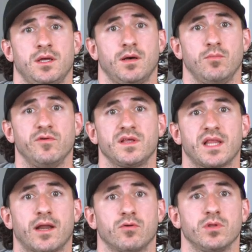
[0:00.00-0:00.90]
uh, moving
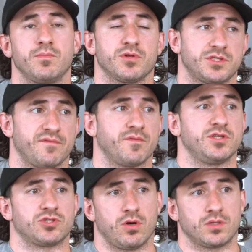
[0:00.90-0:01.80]
laterally, plus you have to
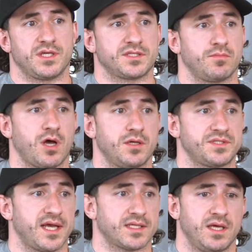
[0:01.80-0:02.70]
be strong, take some
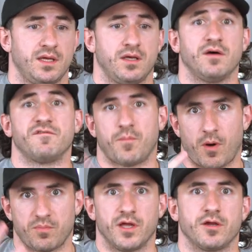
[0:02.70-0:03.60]
contact, uh,
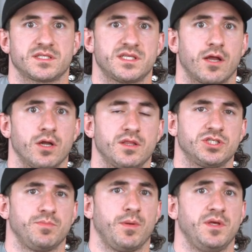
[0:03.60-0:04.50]
football player, etc.
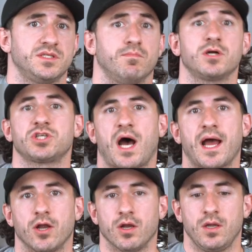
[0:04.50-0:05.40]
The GPP is much
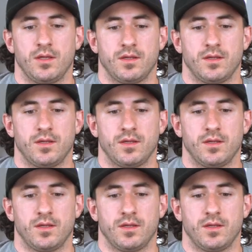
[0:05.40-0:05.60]
higher.